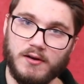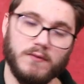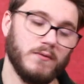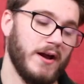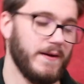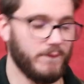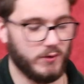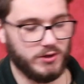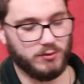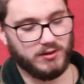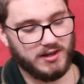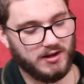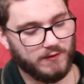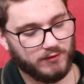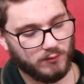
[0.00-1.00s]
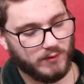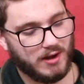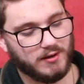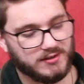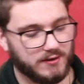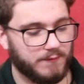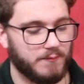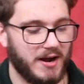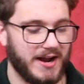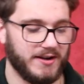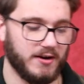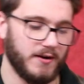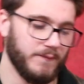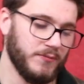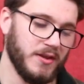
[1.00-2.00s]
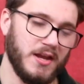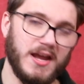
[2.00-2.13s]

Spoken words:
right? When you think of the relative minor,